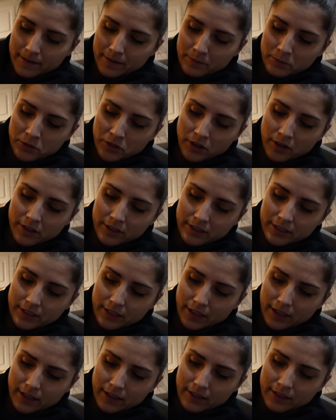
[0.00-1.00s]
I'm drawing
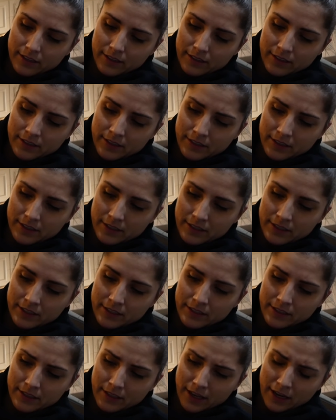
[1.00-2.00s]
today.
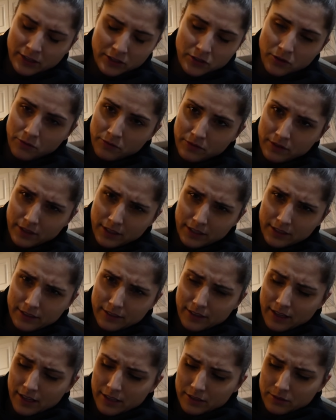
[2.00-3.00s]
I don't think it's
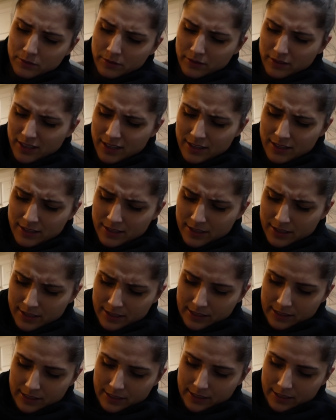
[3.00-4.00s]
the last one, right?
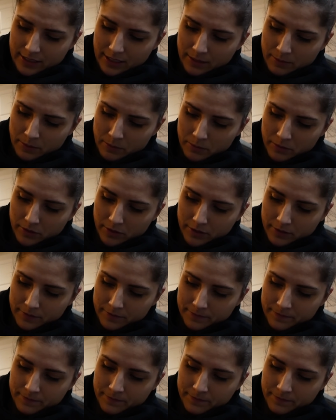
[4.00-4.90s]
I may wrong.